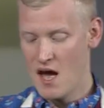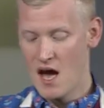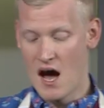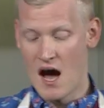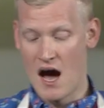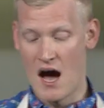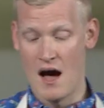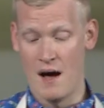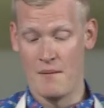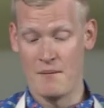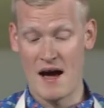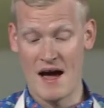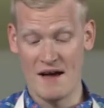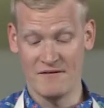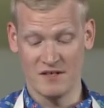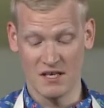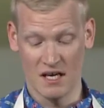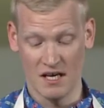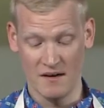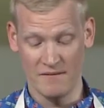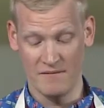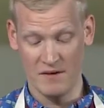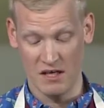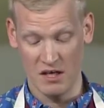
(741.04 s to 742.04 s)
I've
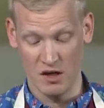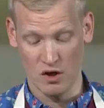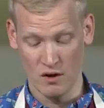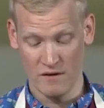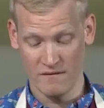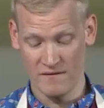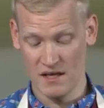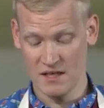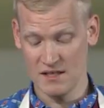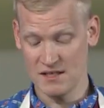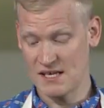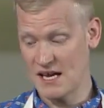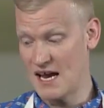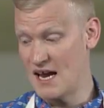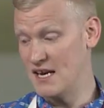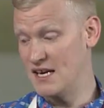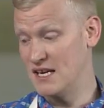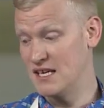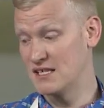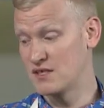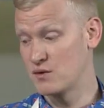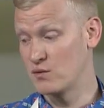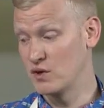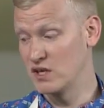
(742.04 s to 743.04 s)
done a video of this, and
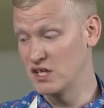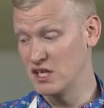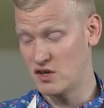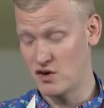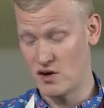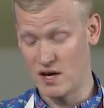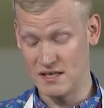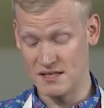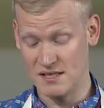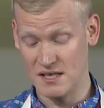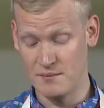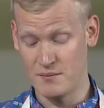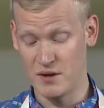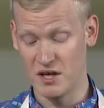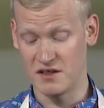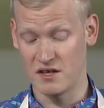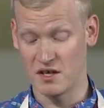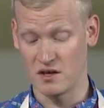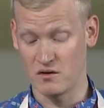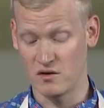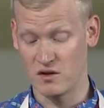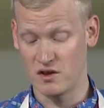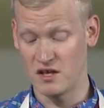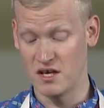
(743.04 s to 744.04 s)
it's really crazy. But
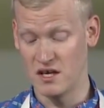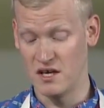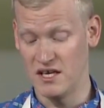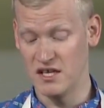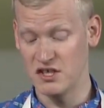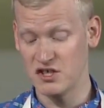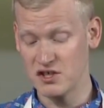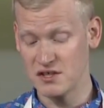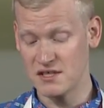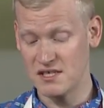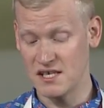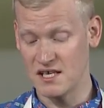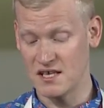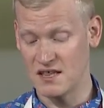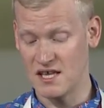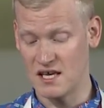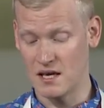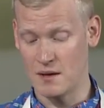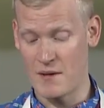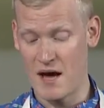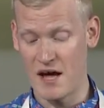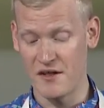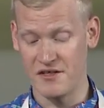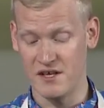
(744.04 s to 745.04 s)
the interesting thing
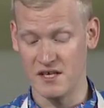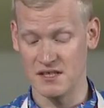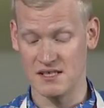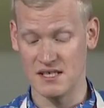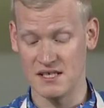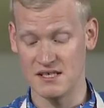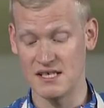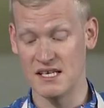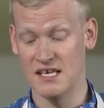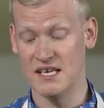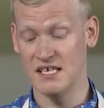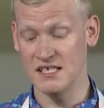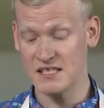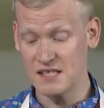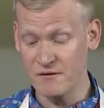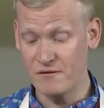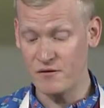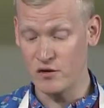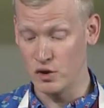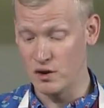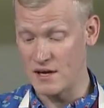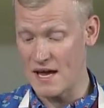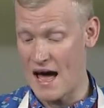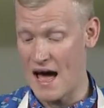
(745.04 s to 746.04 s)
about this is it is a
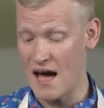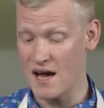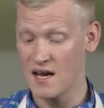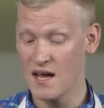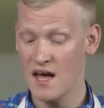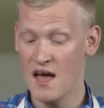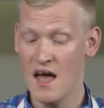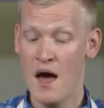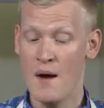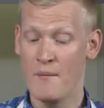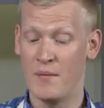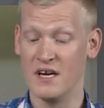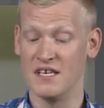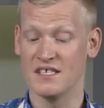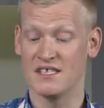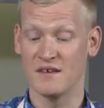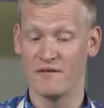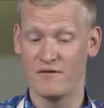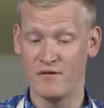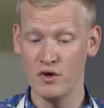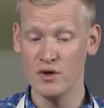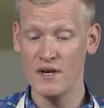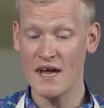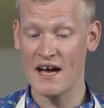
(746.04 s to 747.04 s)
food hack, but it's a
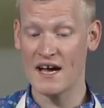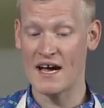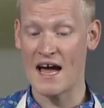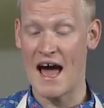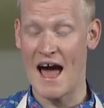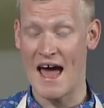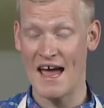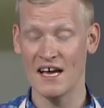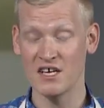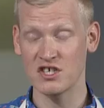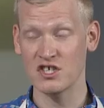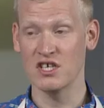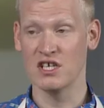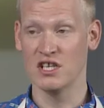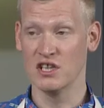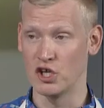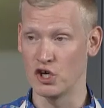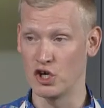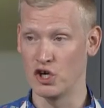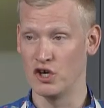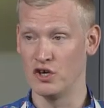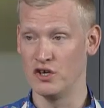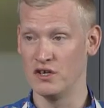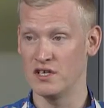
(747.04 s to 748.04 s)
food hack I actually
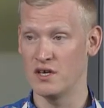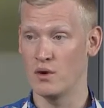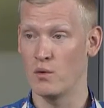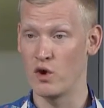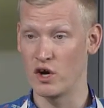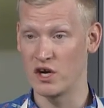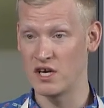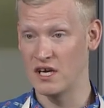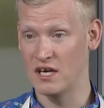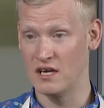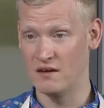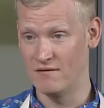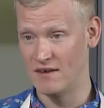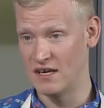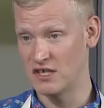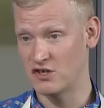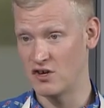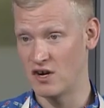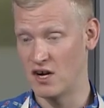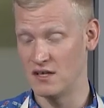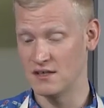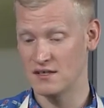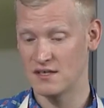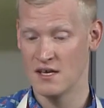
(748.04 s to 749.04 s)
learned working in
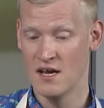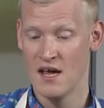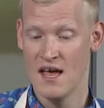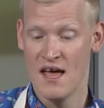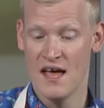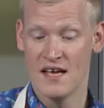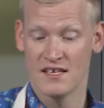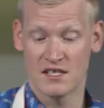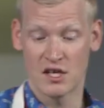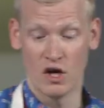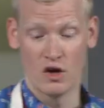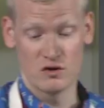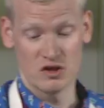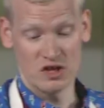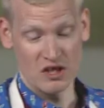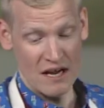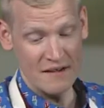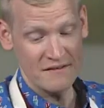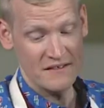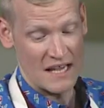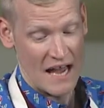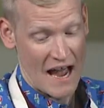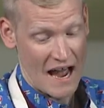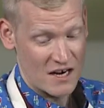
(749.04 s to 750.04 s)
restaurants. So
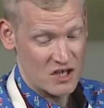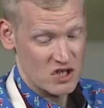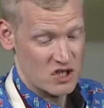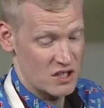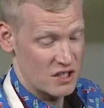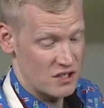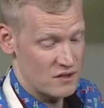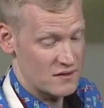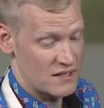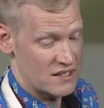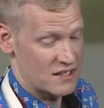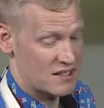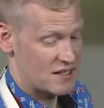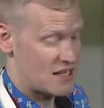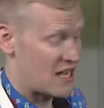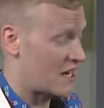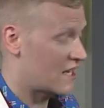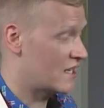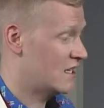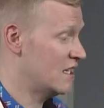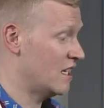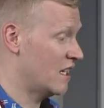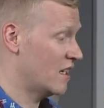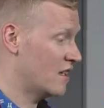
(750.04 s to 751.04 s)
chefs actually use this
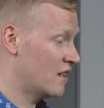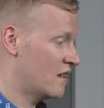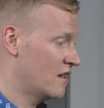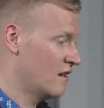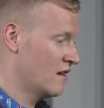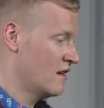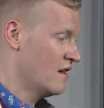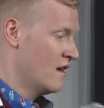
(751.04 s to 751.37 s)
technique.